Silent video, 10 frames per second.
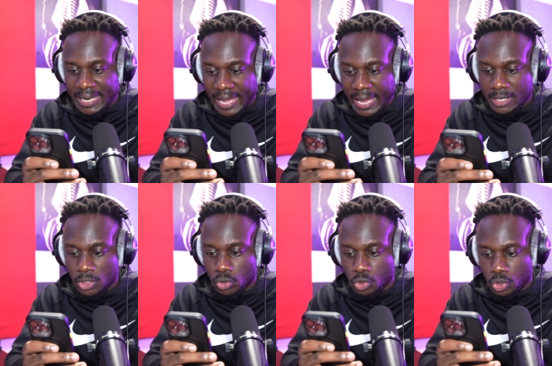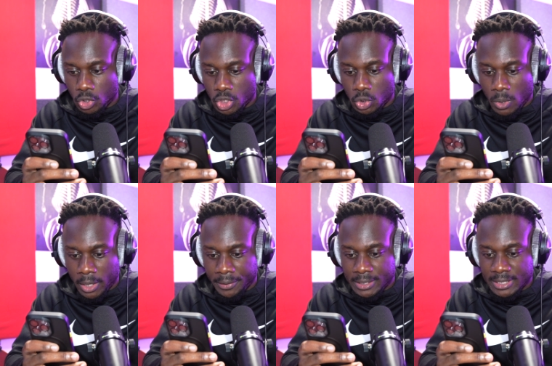led to search
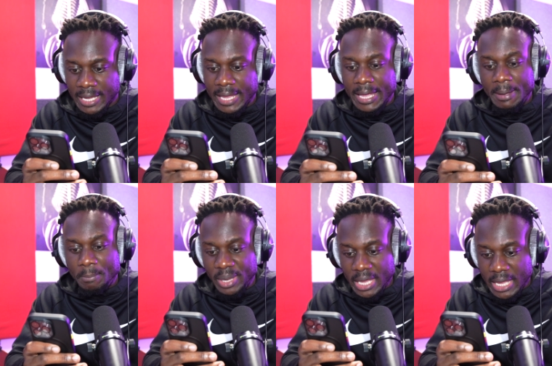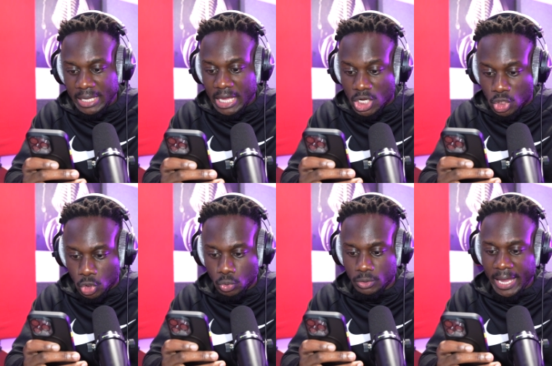warrants being
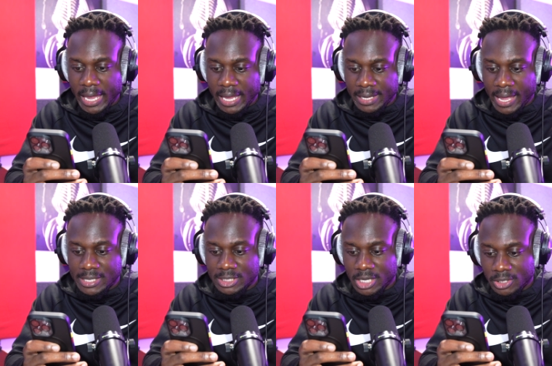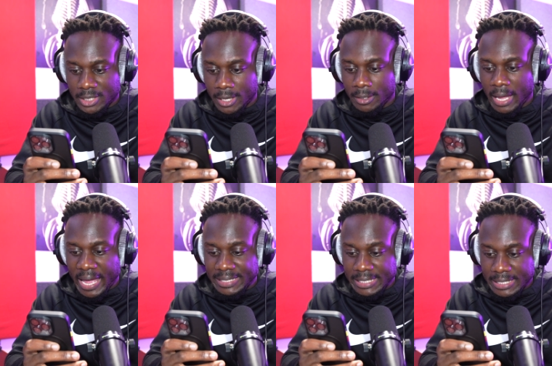issued and executed
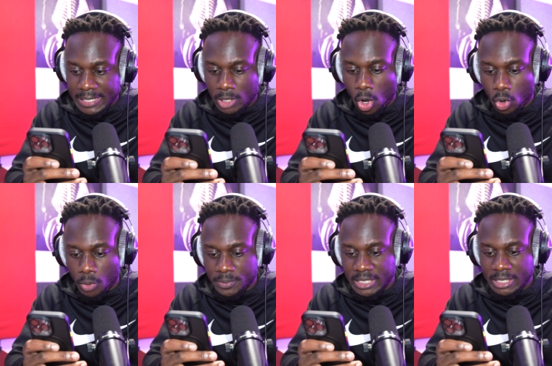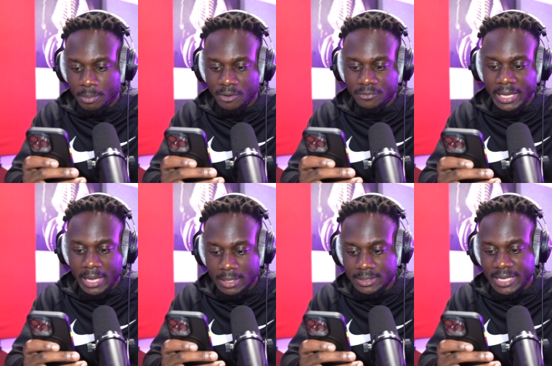at Diddy's homes in Beverly
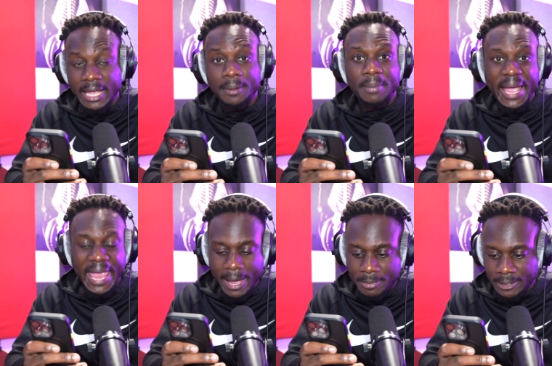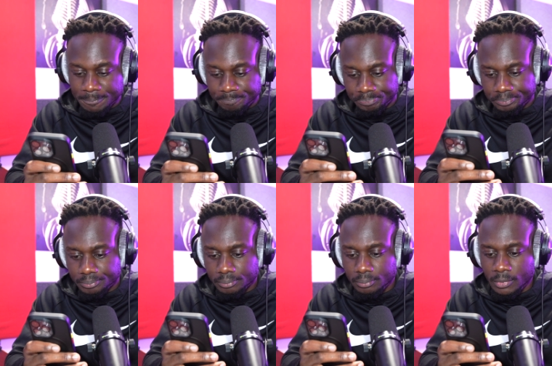Hills and Miami.
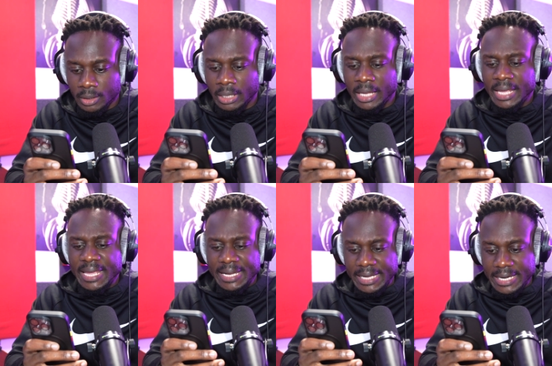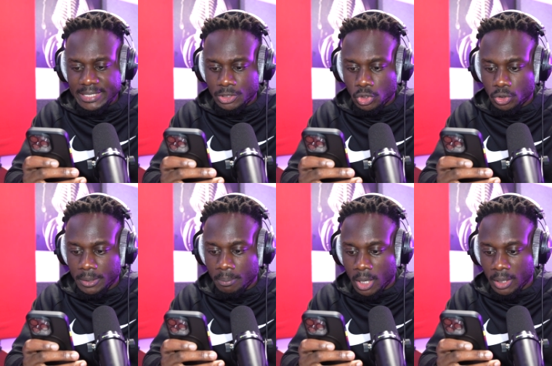Diddy's attorney
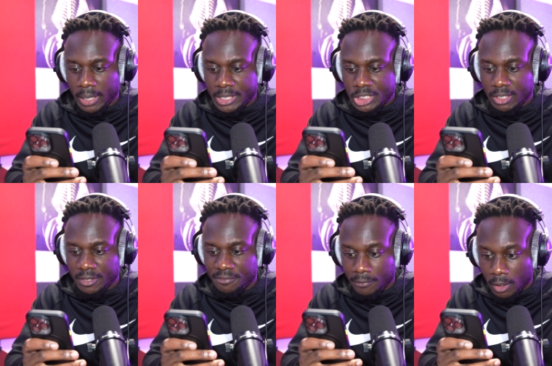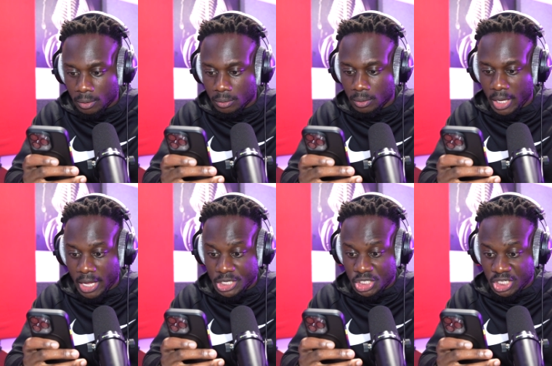Mark Angelifo,
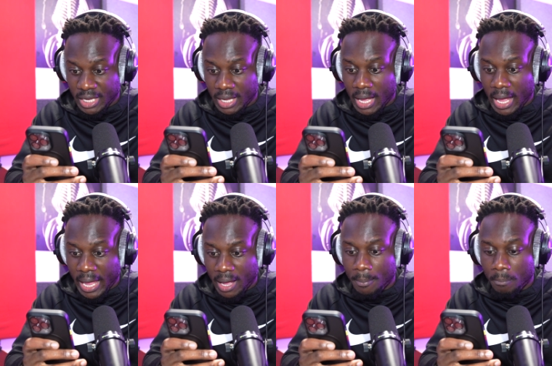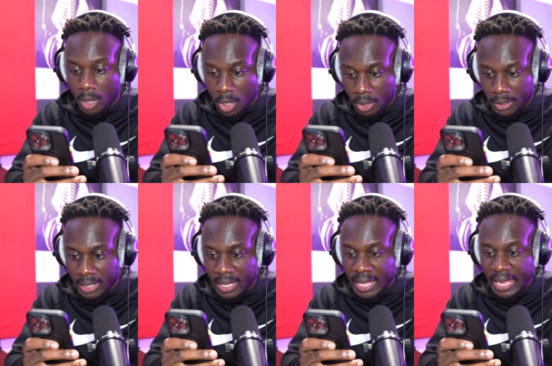Ange, Mark
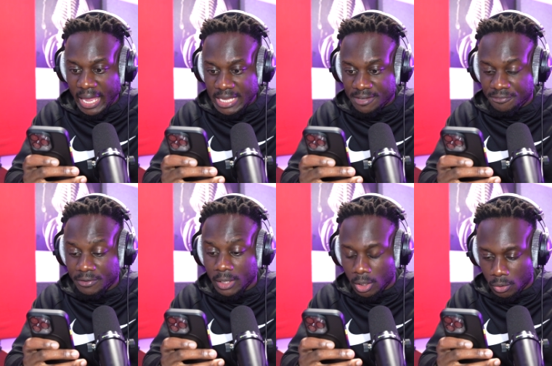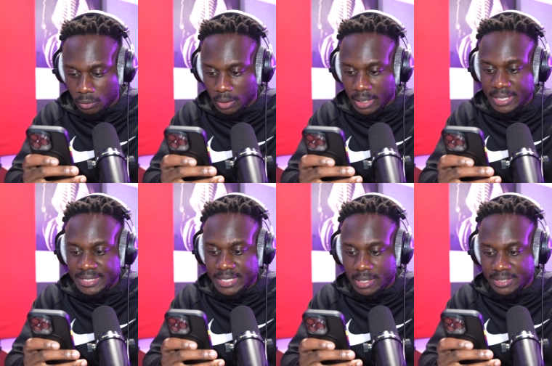Enyefilo,
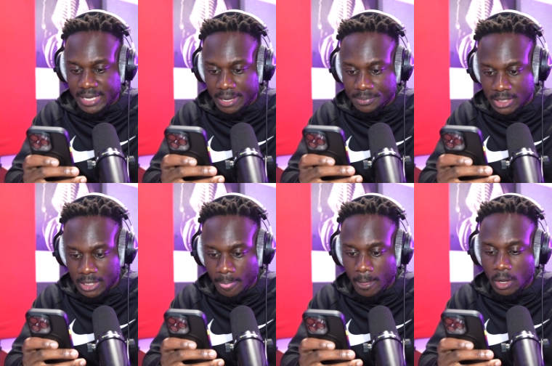tell TMZ,